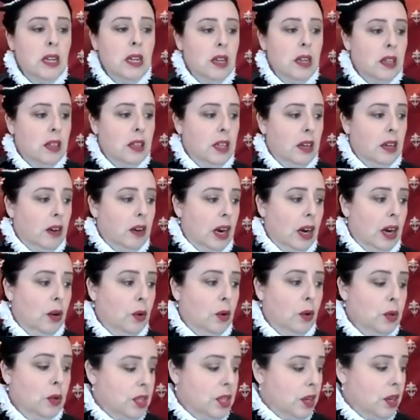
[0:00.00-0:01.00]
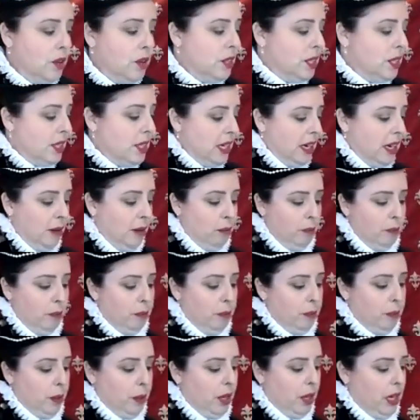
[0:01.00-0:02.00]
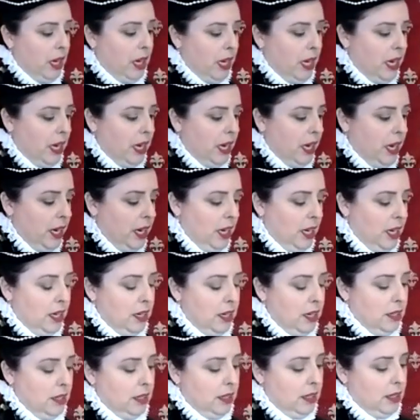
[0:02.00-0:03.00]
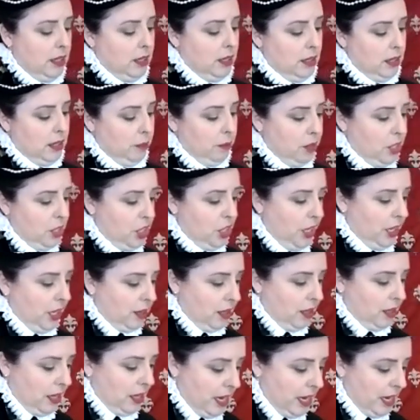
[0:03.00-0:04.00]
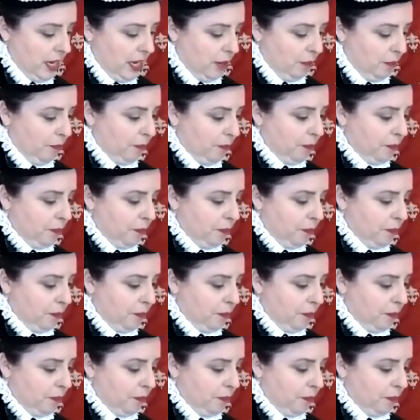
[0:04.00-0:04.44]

There are also some by, let me check the name.